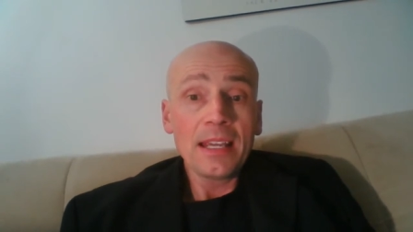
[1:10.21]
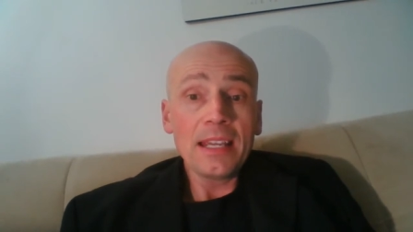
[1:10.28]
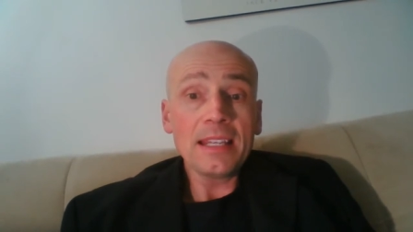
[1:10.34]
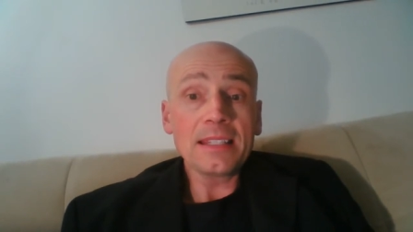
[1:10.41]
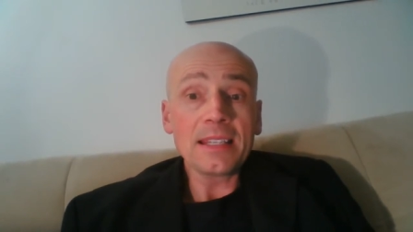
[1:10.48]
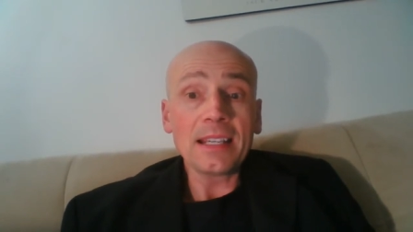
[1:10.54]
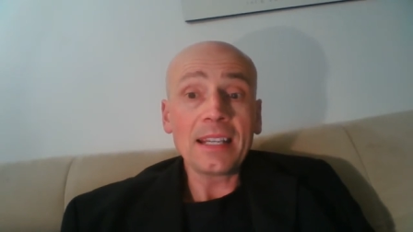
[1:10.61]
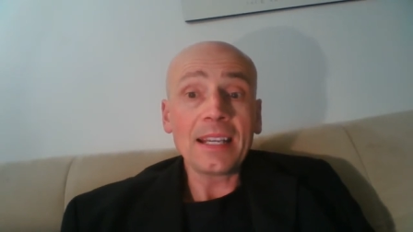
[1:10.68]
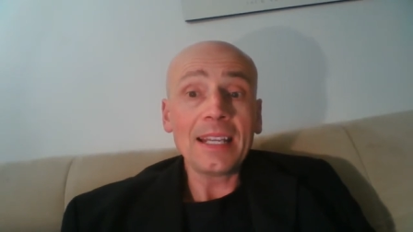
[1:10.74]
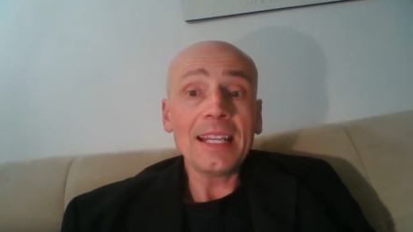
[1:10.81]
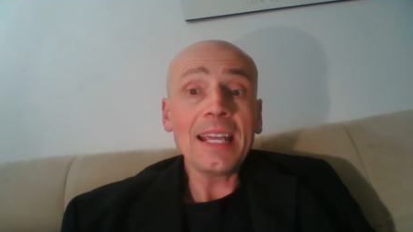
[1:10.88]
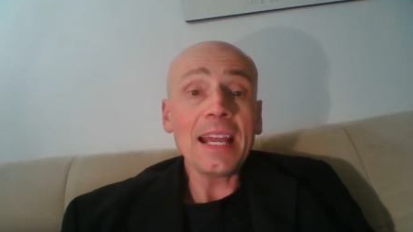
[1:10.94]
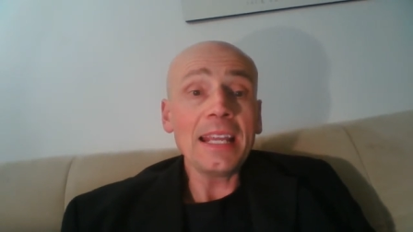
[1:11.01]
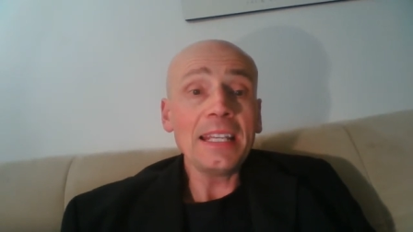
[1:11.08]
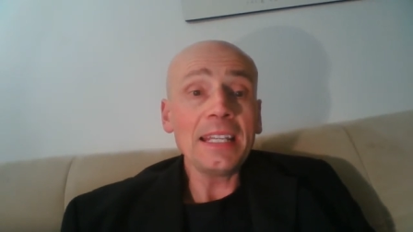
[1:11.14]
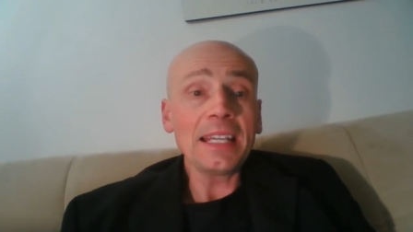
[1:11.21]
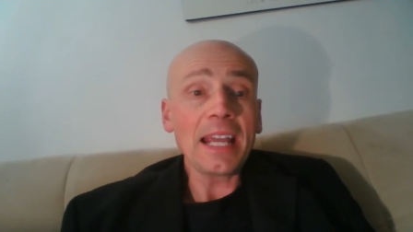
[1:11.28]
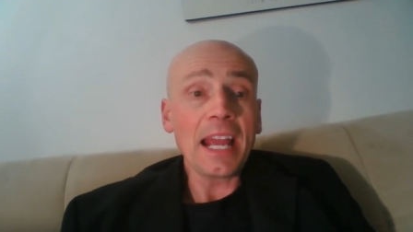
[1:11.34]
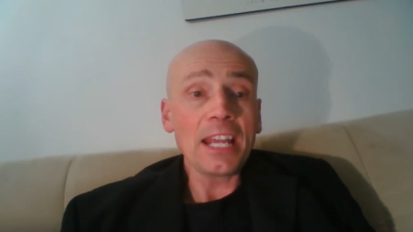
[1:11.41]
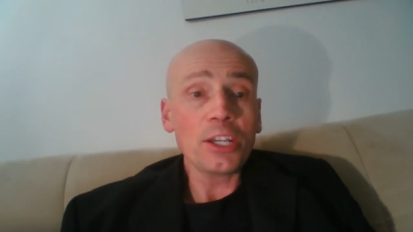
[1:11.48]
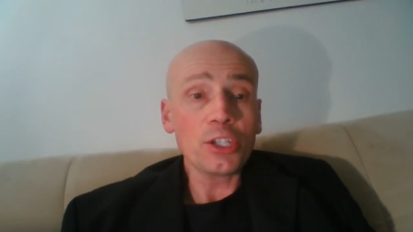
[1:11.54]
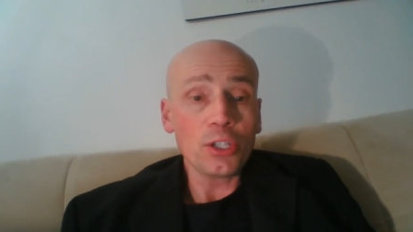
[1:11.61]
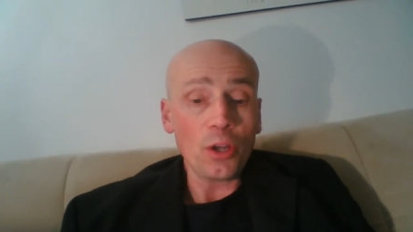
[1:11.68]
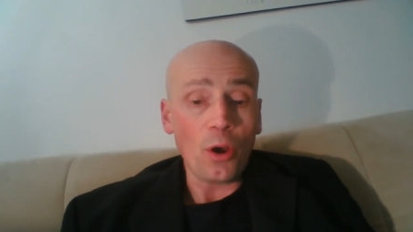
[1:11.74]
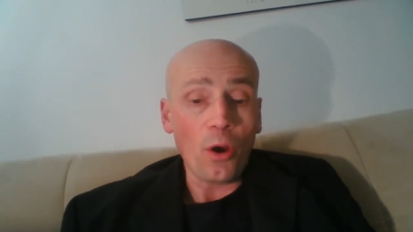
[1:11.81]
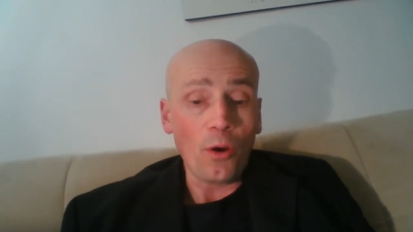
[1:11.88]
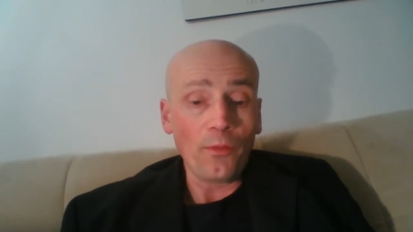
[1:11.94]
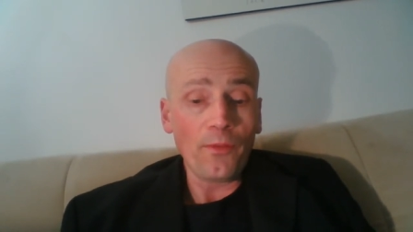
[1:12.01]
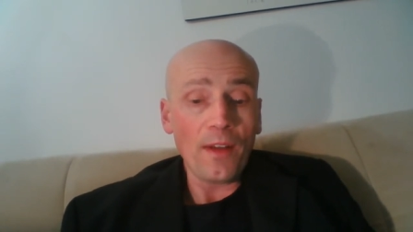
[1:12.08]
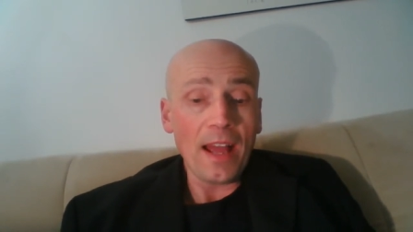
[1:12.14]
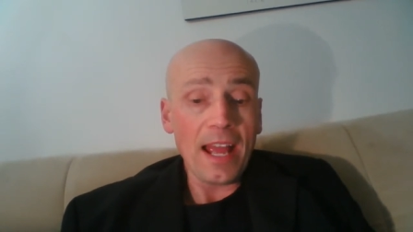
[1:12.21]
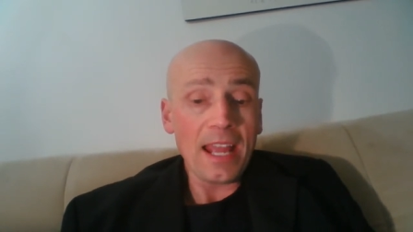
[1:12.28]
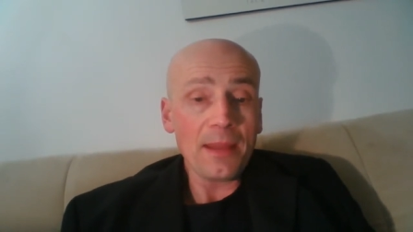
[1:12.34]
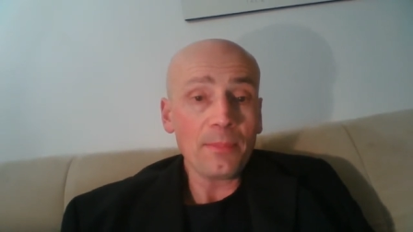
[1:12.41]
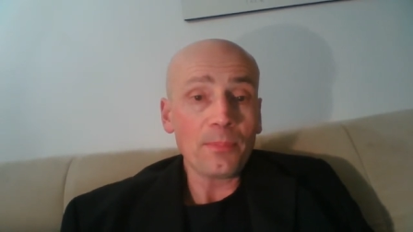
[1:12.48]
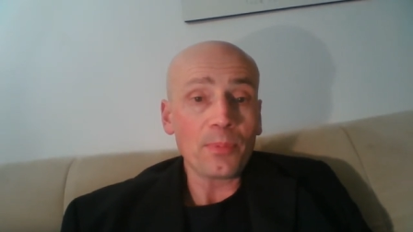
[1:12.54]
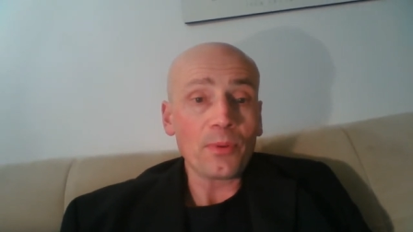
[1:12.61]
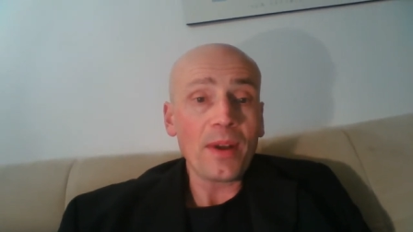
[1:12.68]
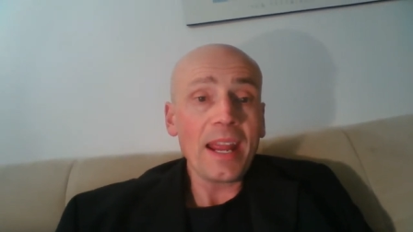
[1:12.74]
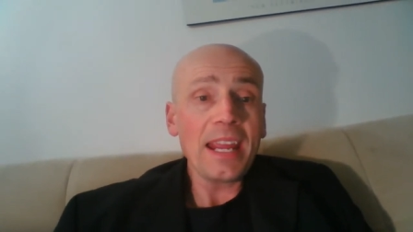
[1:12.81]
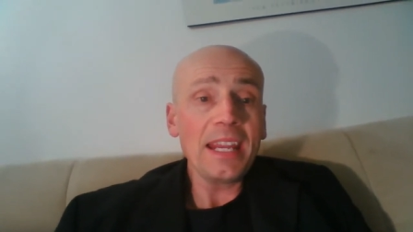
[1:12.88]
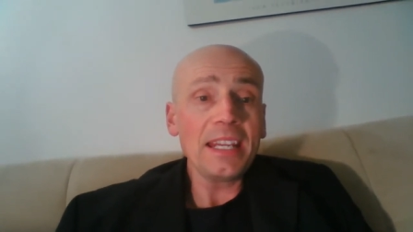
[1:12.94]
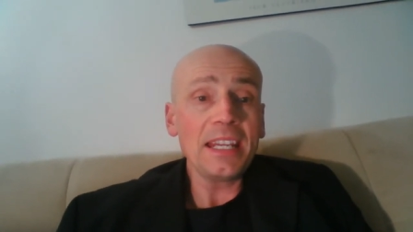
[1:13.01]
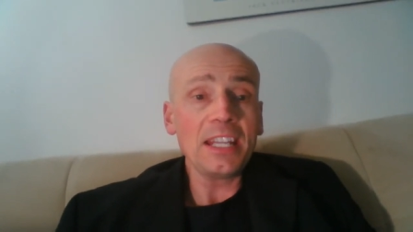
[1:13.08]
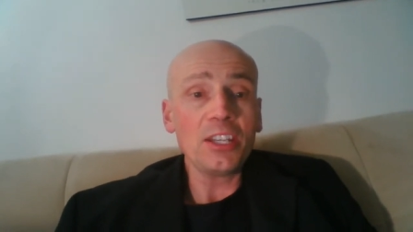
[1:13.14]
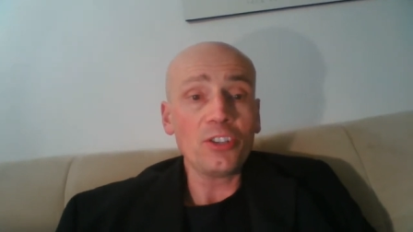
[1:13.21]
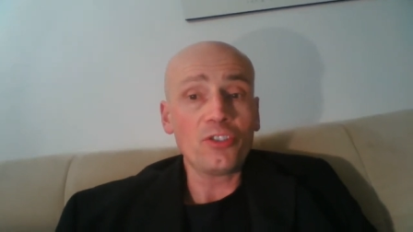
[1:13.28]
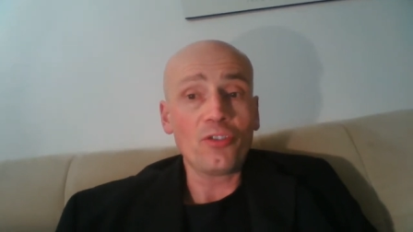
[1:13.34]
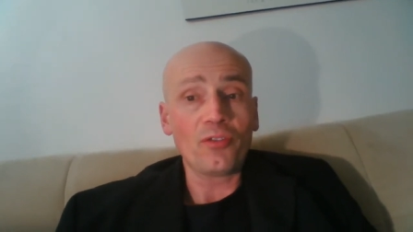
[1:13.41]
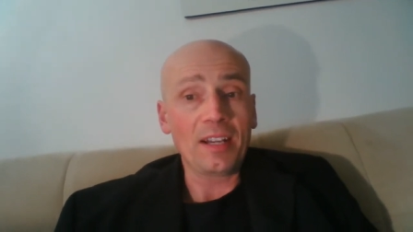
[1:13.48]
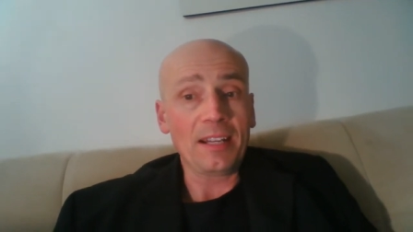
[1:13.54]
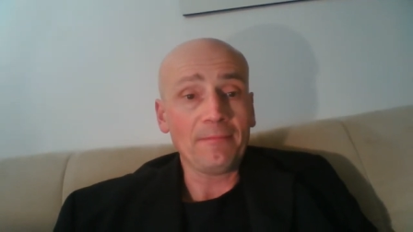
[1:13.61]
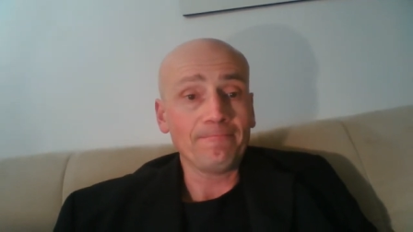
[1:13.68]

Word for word: is a clear indication of a brain injury.